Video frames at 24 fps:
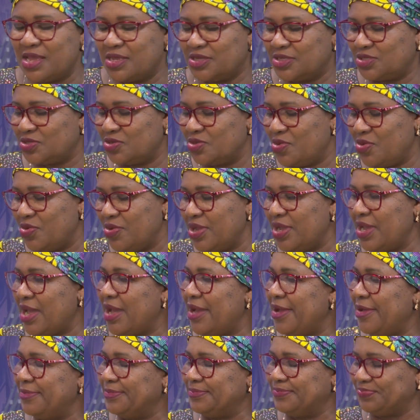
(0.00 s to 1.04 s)
So
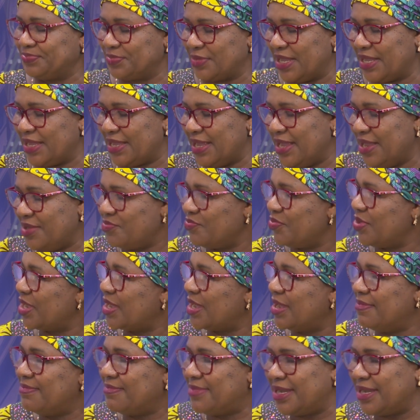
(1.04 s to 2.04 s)
um, again, we come